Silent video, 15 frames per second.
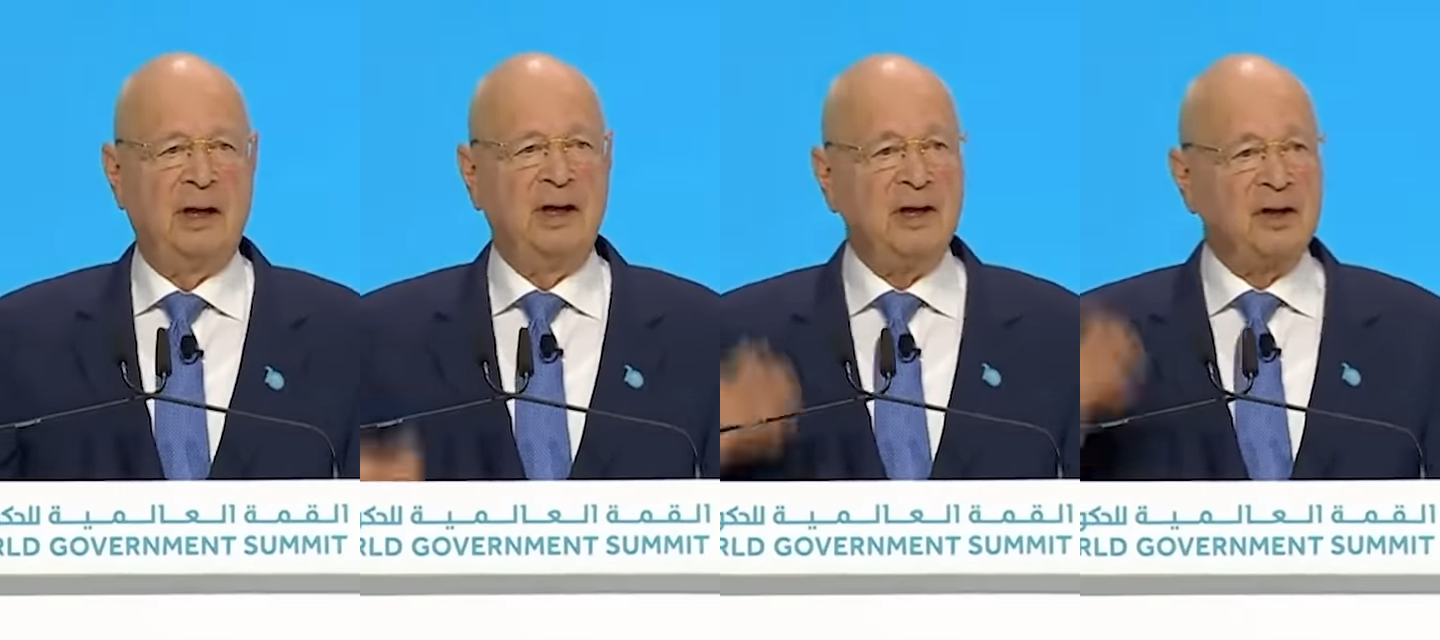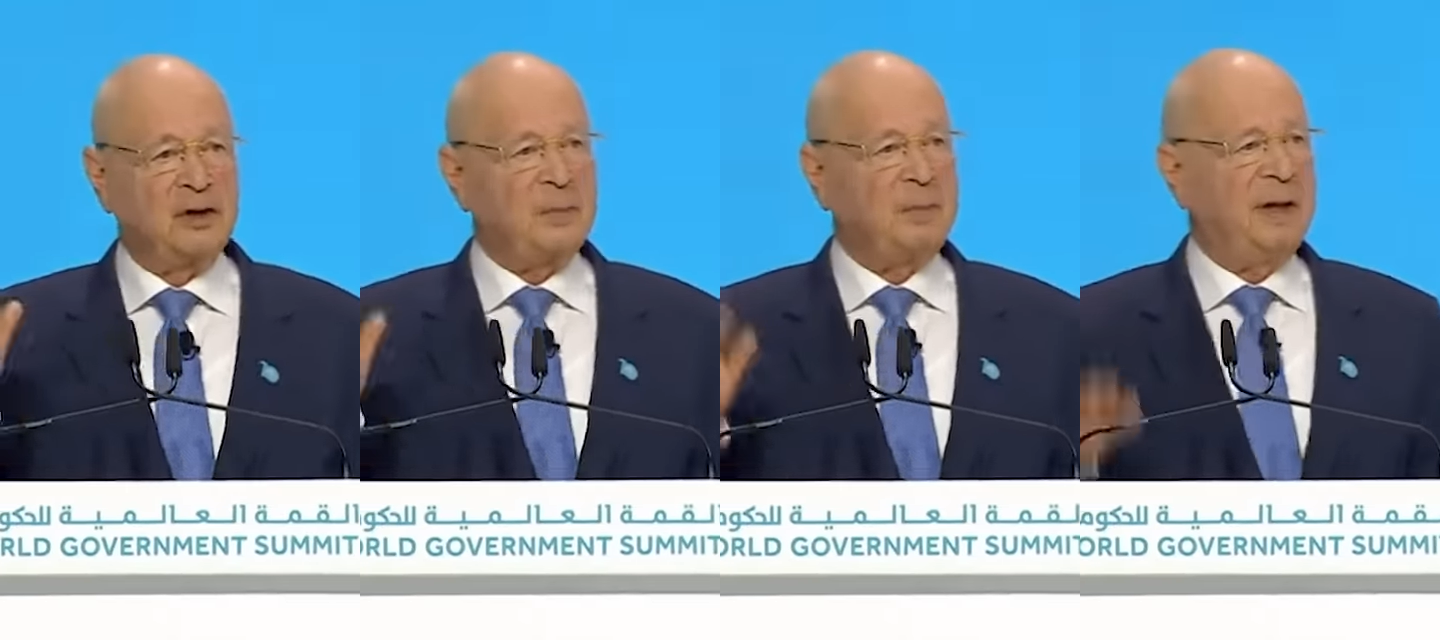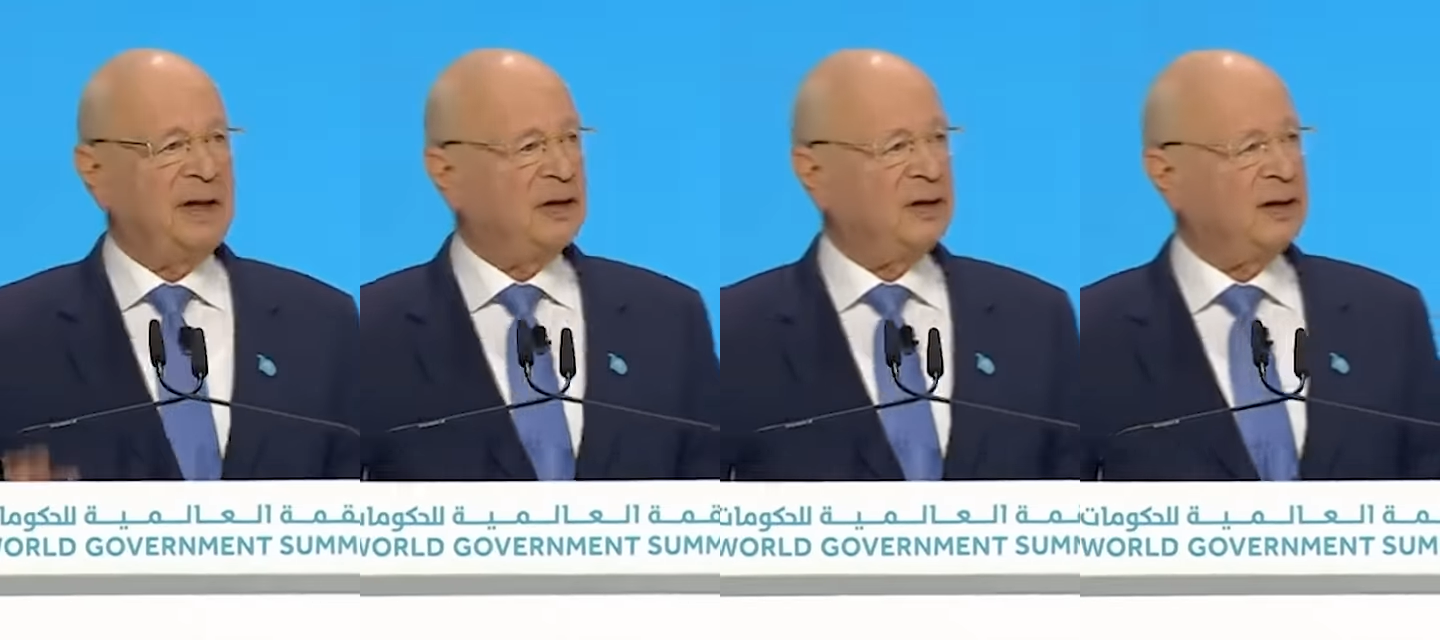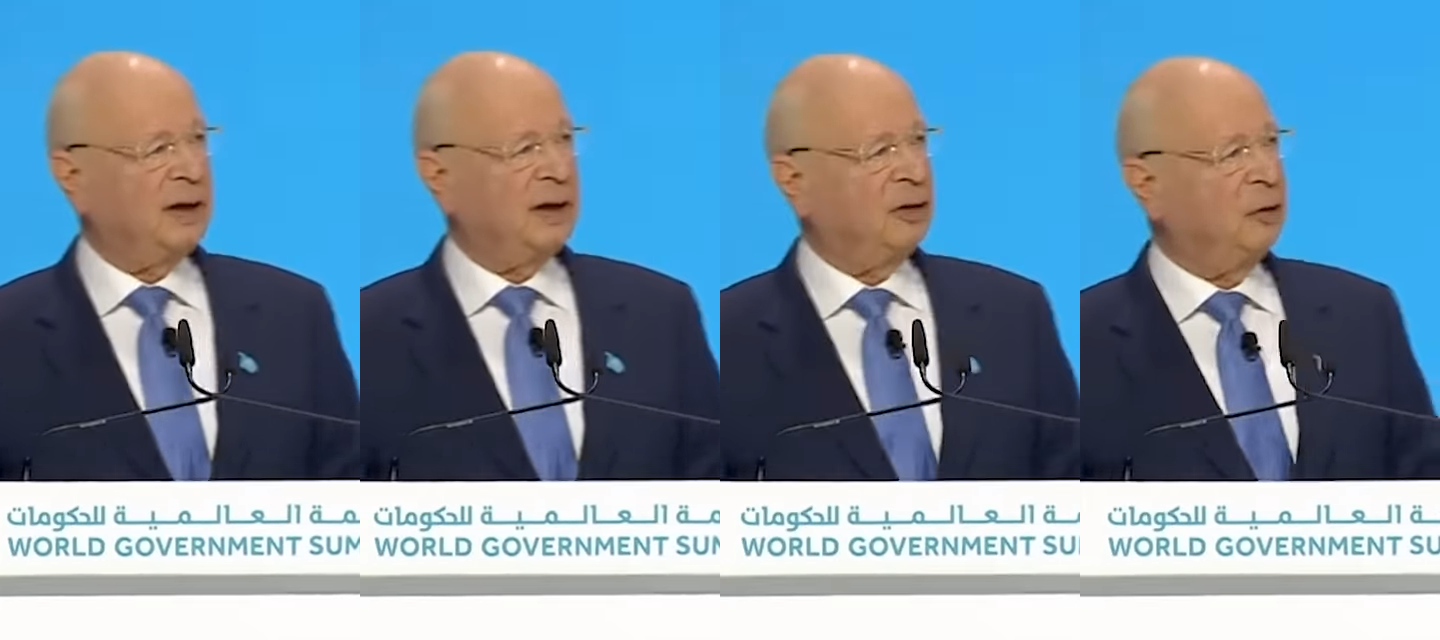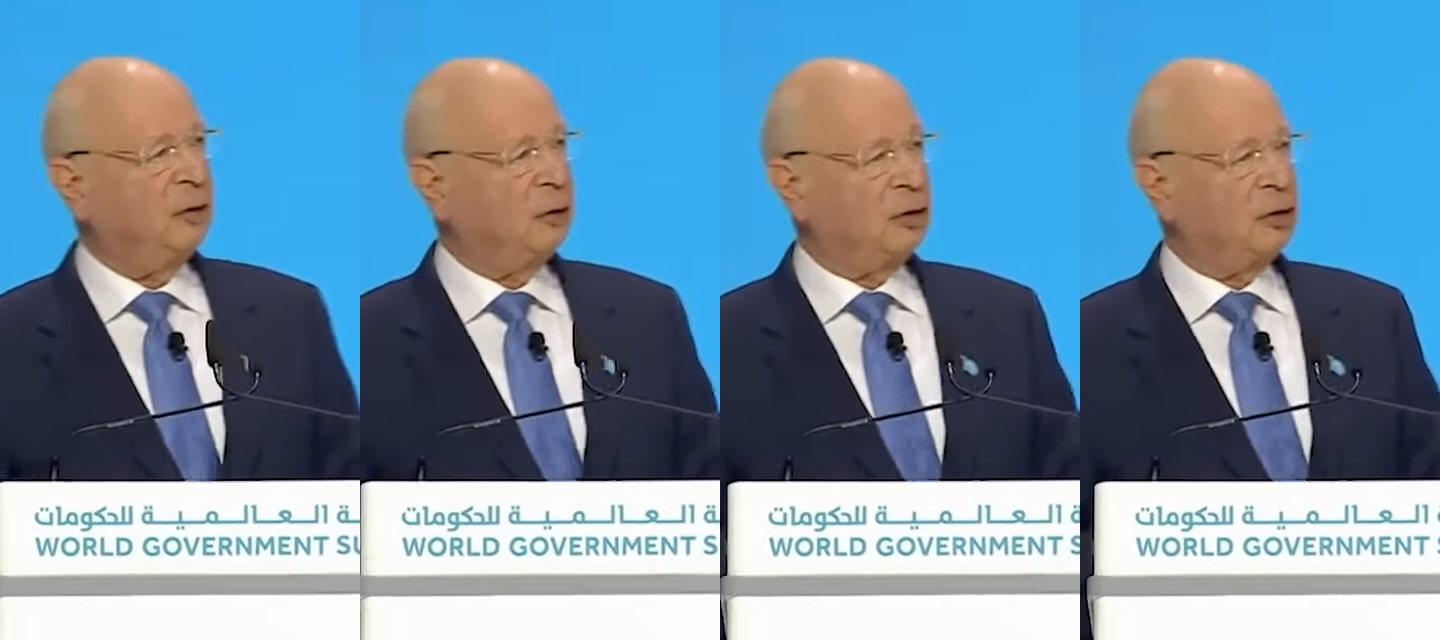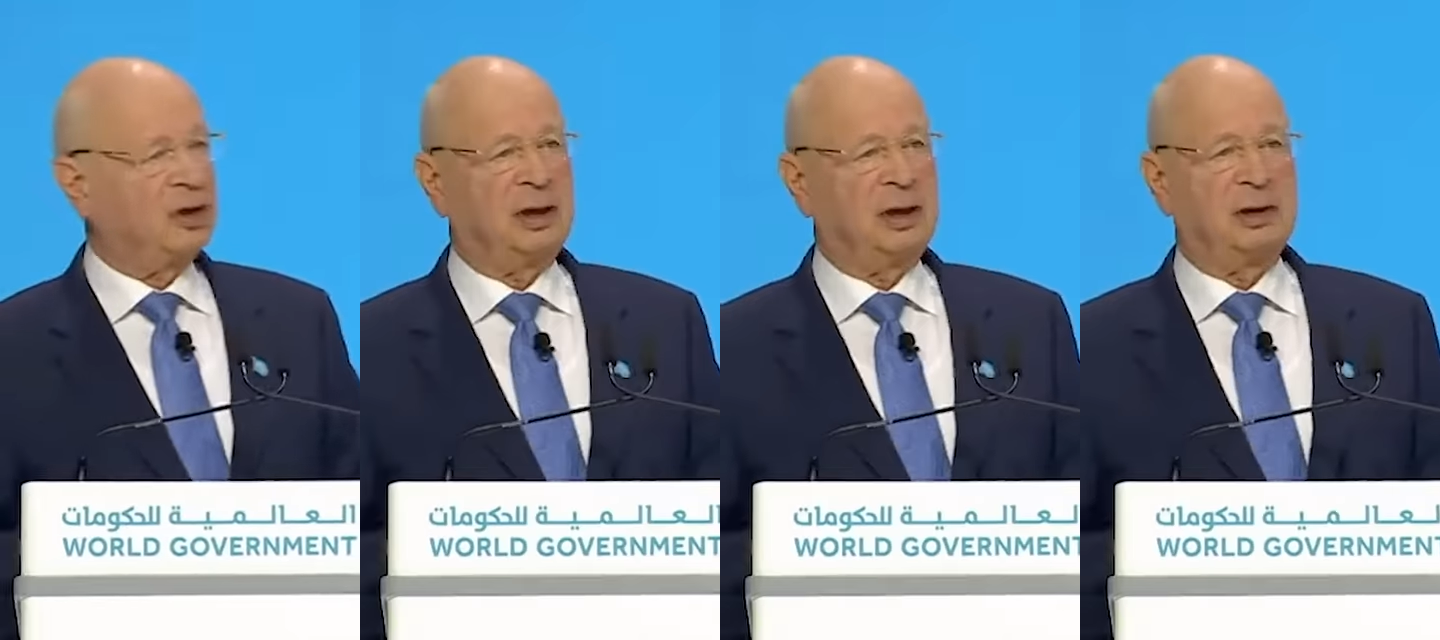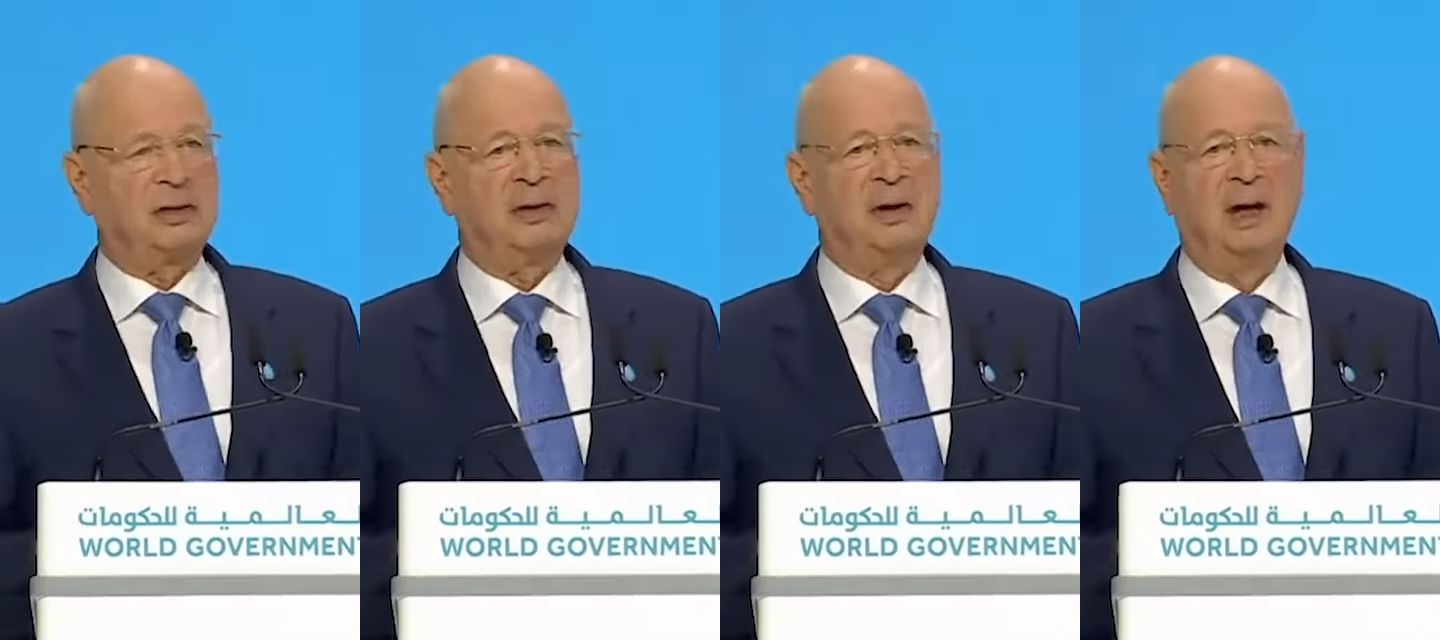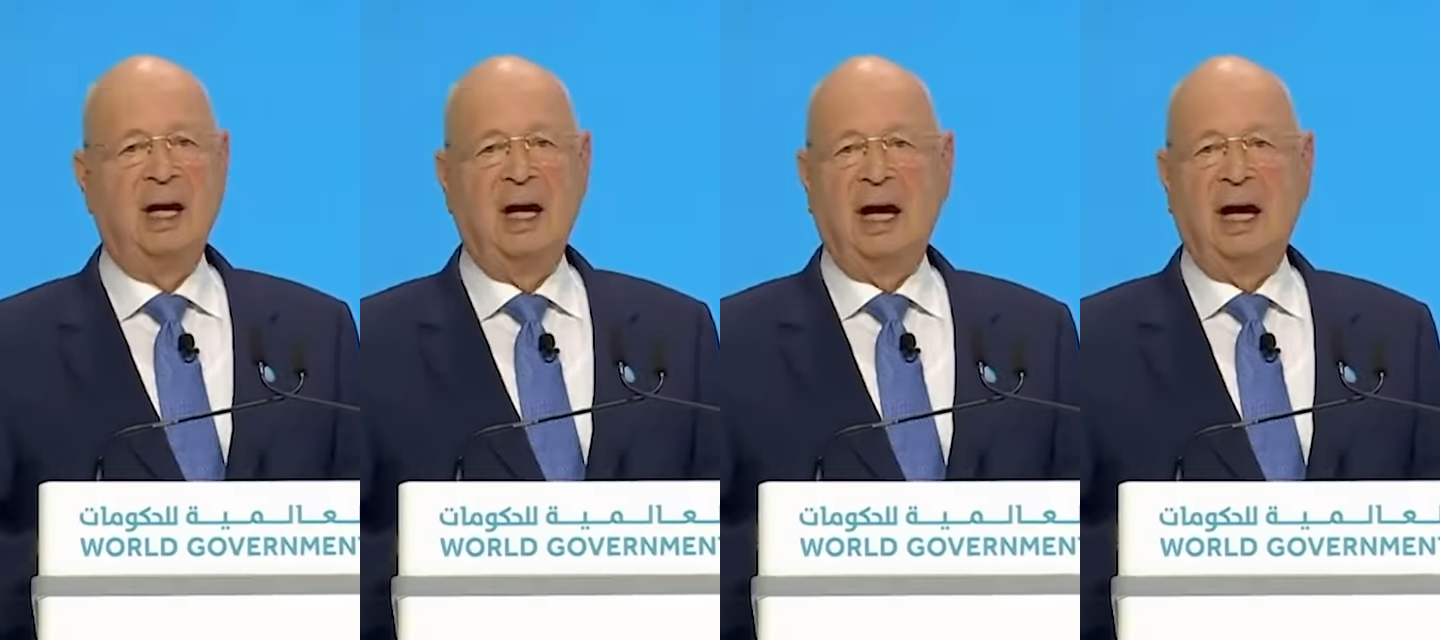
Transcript: near space technologies,